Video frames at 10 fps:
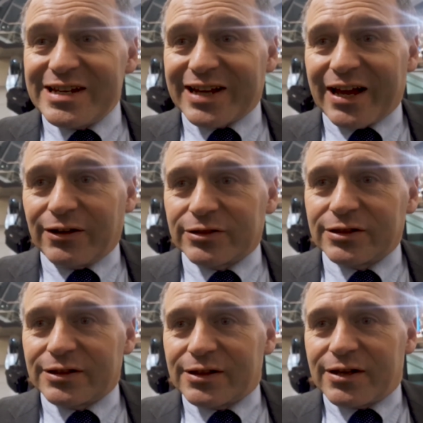detailed,
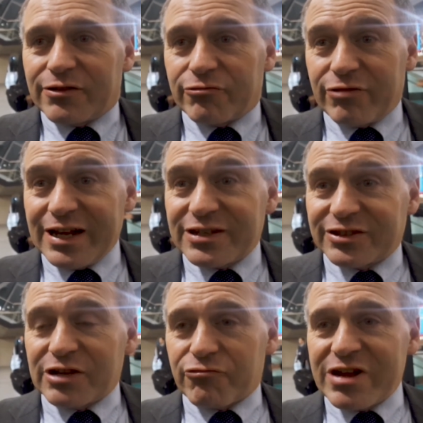
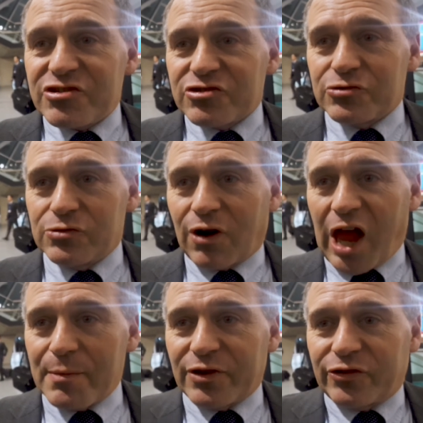realistic regional
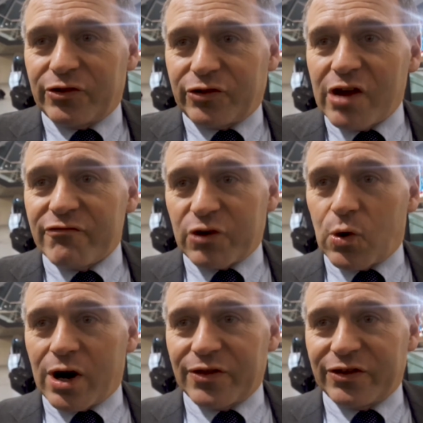climates that don't
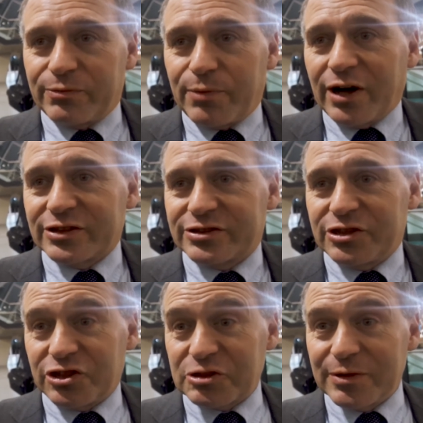require this bias
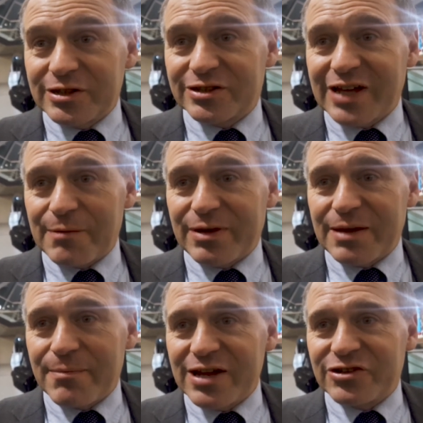adjustment, that would be
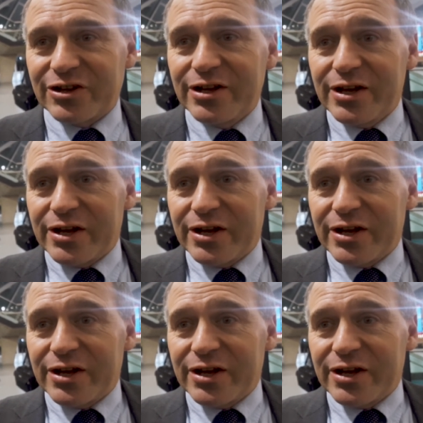a major